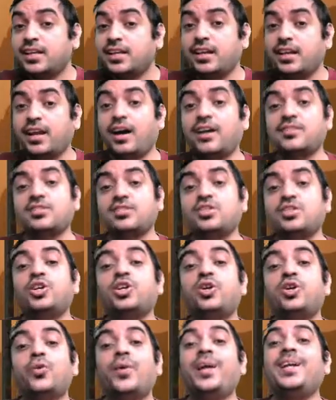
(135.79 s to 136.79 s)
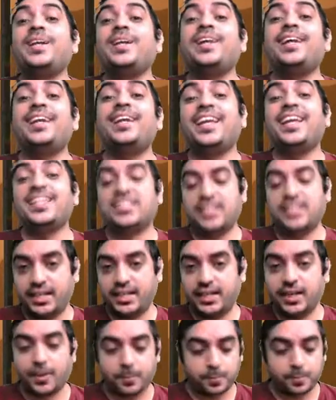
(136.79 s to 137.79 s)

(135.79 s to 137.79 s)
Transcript: last 20 days data.